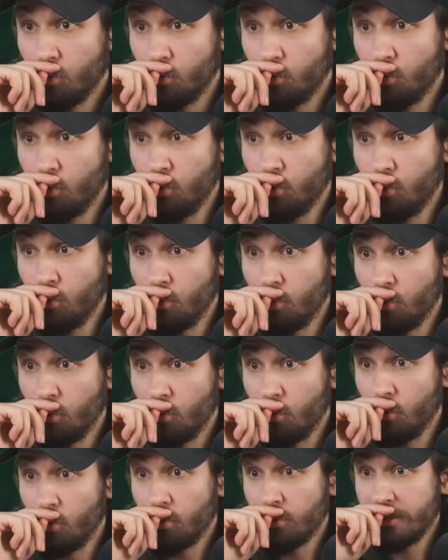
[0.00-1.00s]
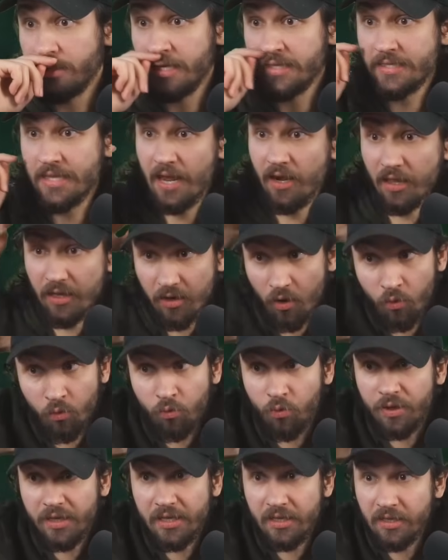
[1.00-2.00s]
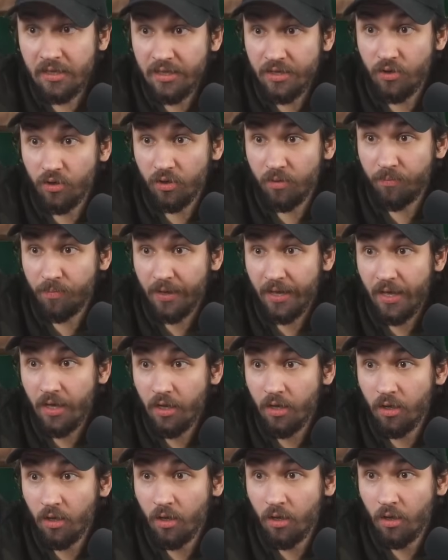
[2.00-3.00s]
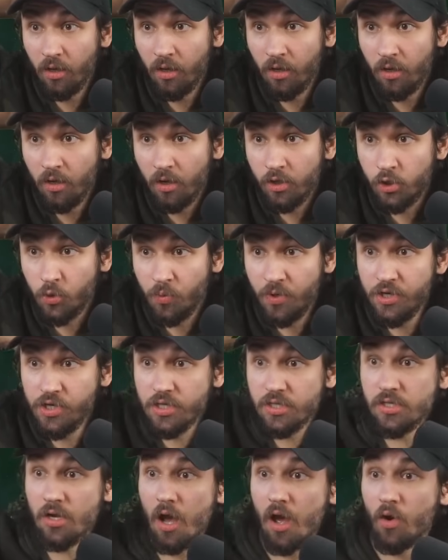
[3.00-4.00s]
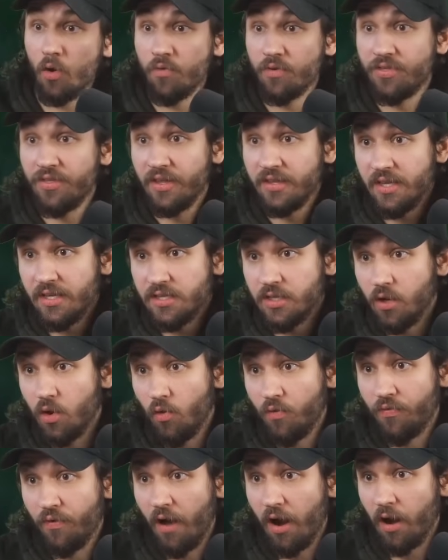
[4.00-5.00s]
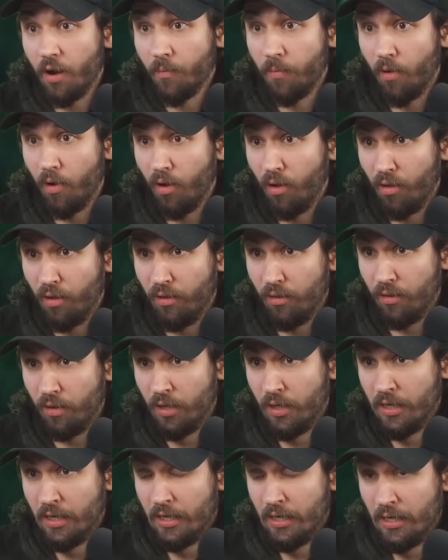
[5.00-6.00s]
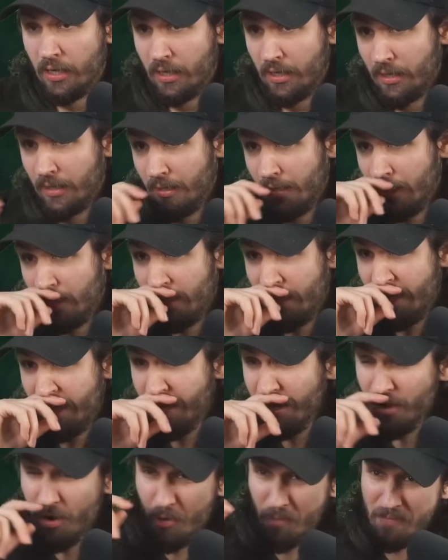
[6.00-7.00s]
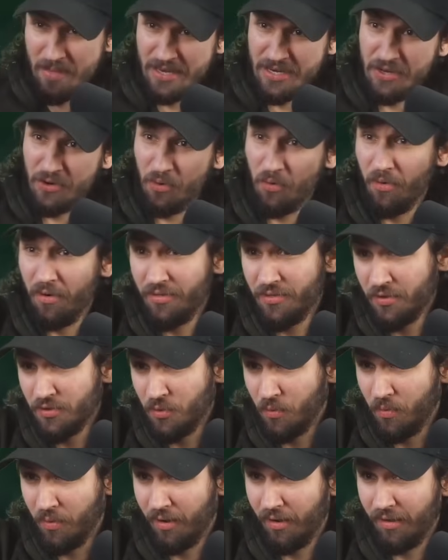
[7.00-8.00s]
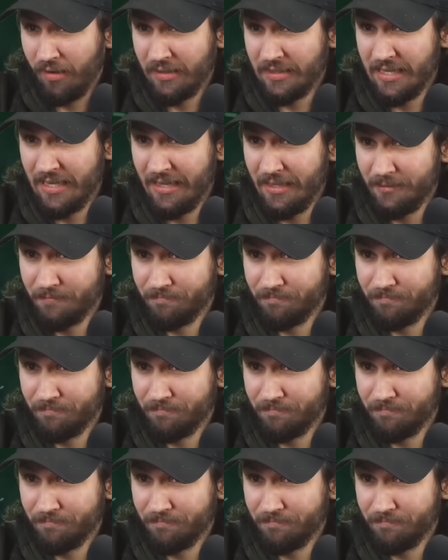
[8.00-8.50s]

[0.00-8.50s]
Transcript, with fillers: Ooh, is that like a really good pick? Do we just not overthink this and go Fireball? He can go Minion Horde. There's a world.